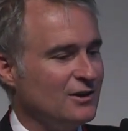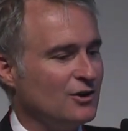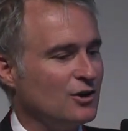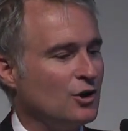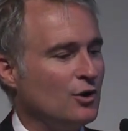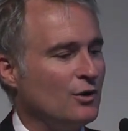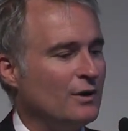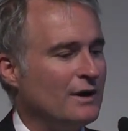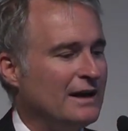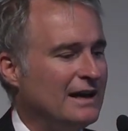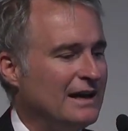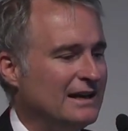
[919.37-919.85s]

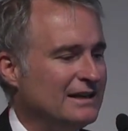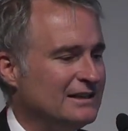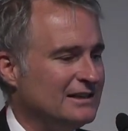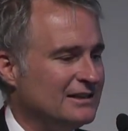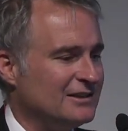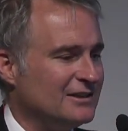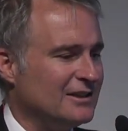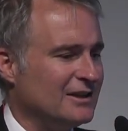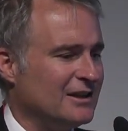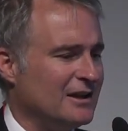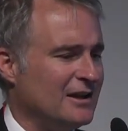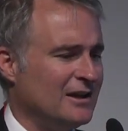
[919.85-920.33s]
go ahead
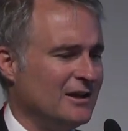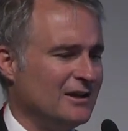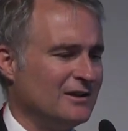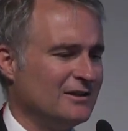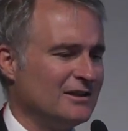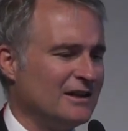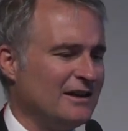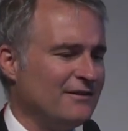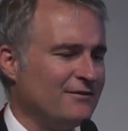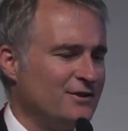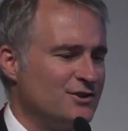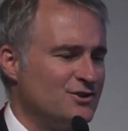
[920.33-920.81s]

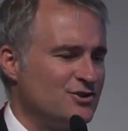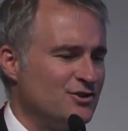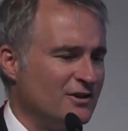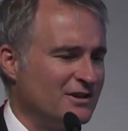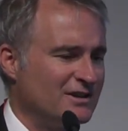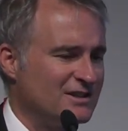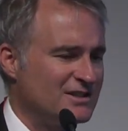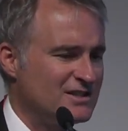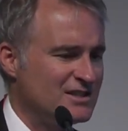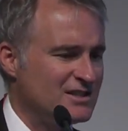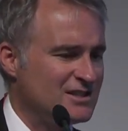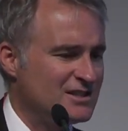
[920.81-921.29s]
and leverage our
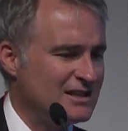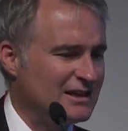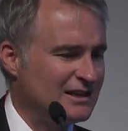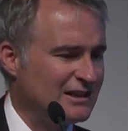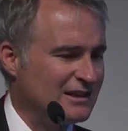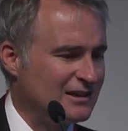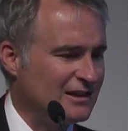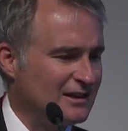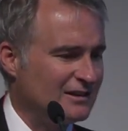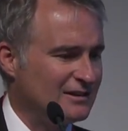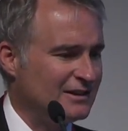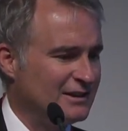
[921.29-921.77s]

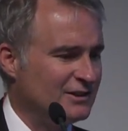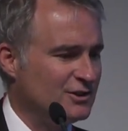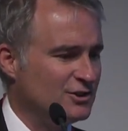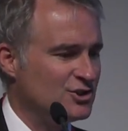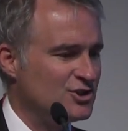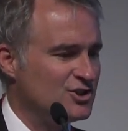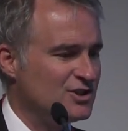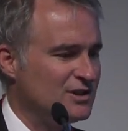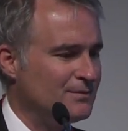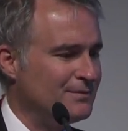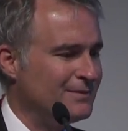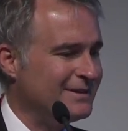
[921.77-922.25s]
existing
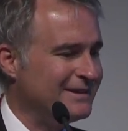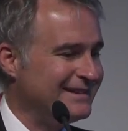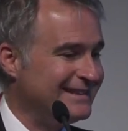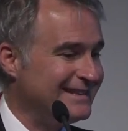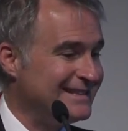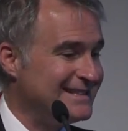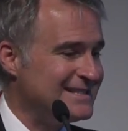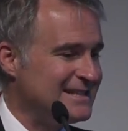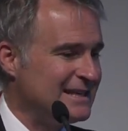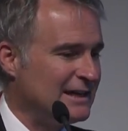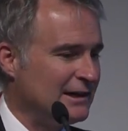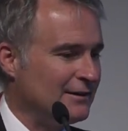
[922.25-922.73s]
leadership in
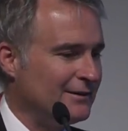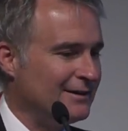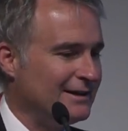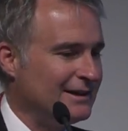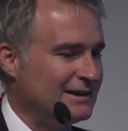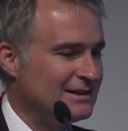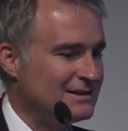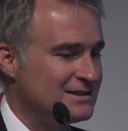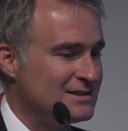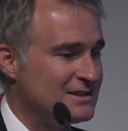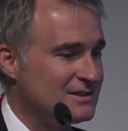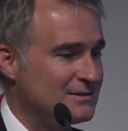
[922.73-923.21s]
these
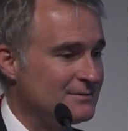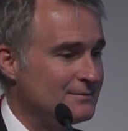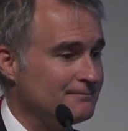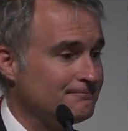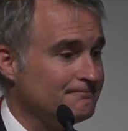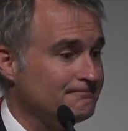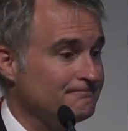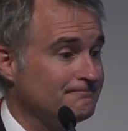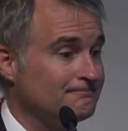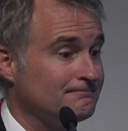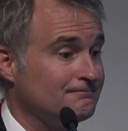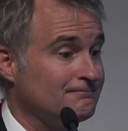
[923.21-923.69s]
areas,
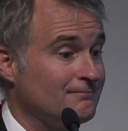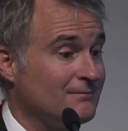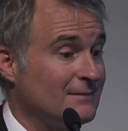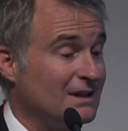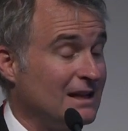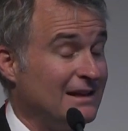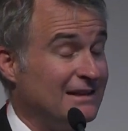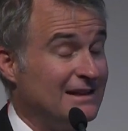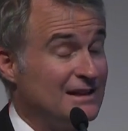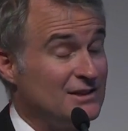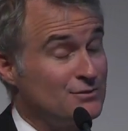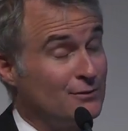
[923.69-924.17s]

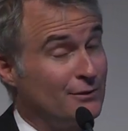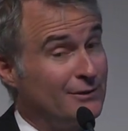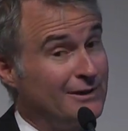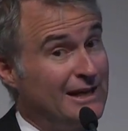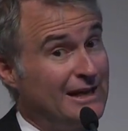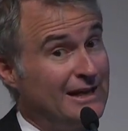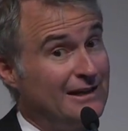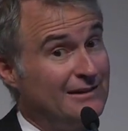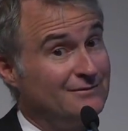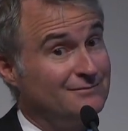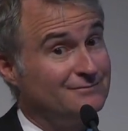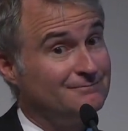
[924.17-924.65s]
and that's what we
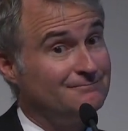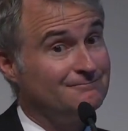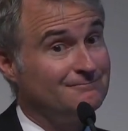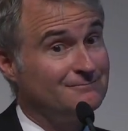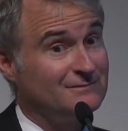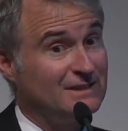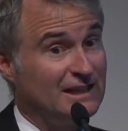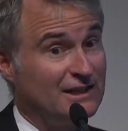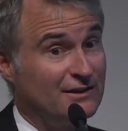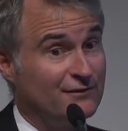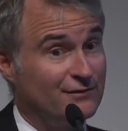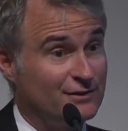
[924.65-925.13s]
have.
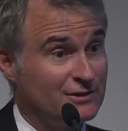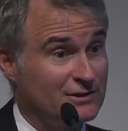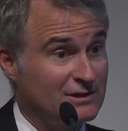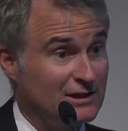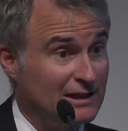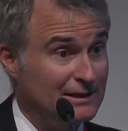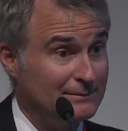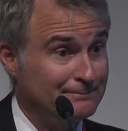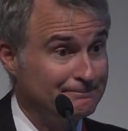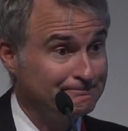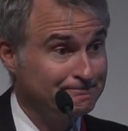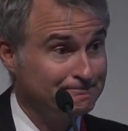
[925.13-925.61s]
Thank you for your
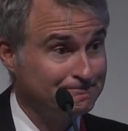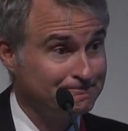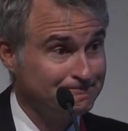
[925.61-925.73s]
time.